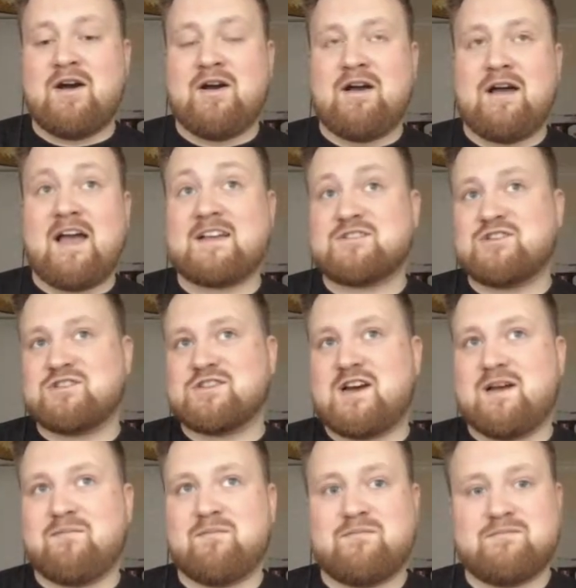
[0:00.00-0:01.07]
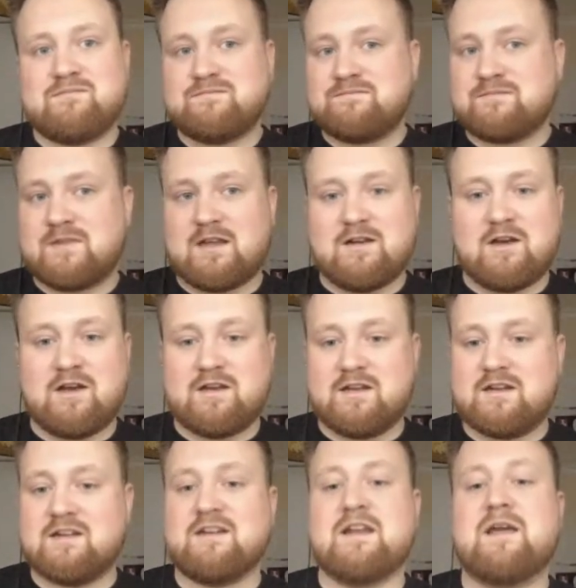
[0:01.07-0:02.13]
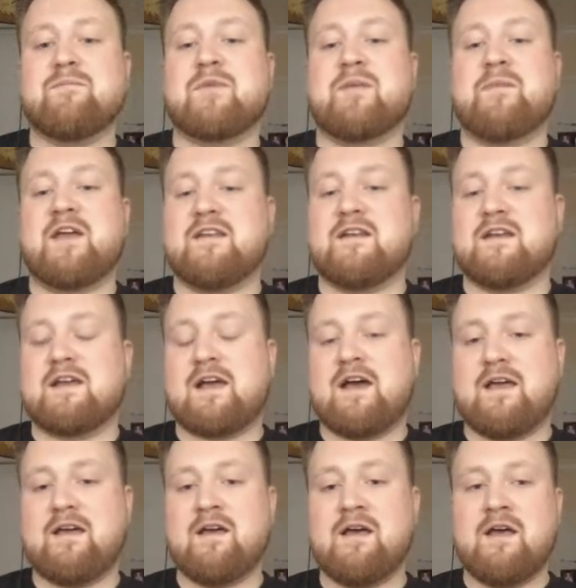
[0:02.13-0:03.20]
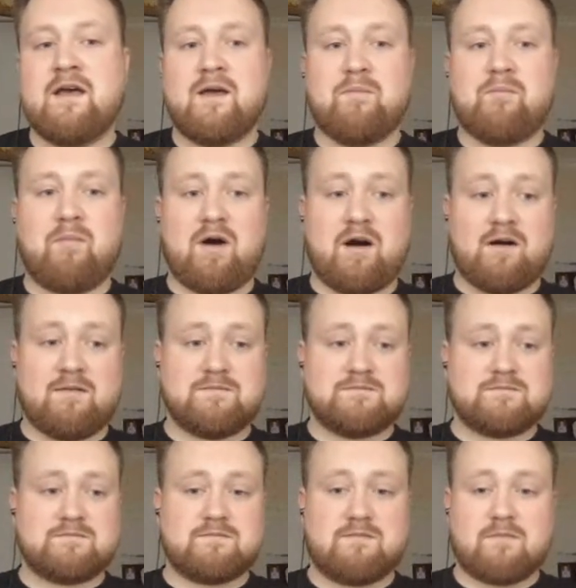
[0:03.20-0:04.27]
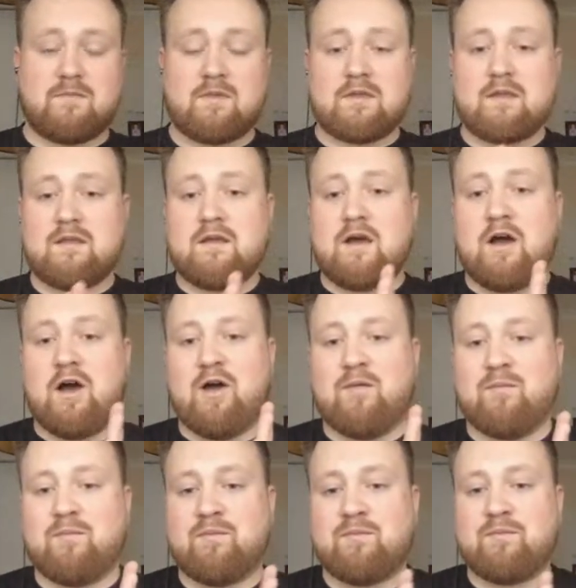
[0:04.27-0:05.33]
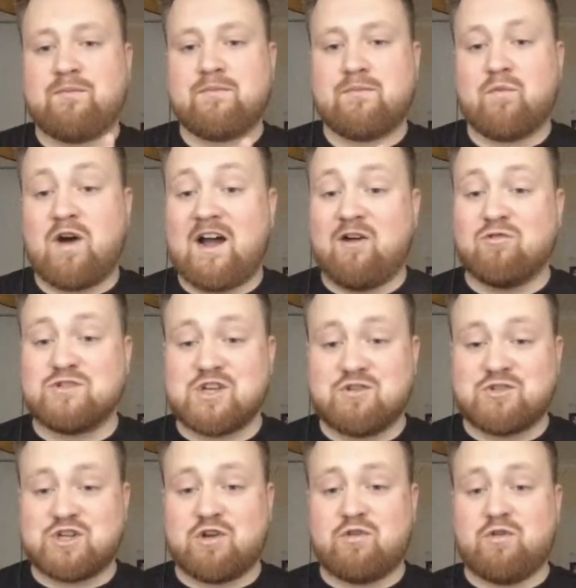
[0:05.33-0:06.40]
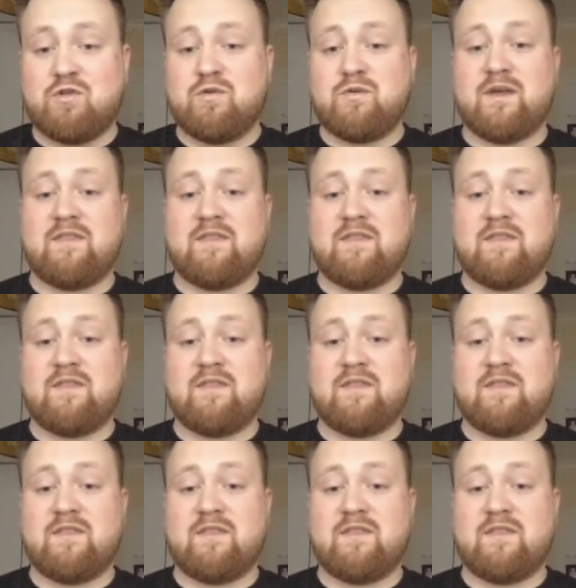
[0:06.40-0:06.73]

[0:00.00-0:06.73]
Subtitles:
extra time, learning and implementing. Okay, but what I also show you in the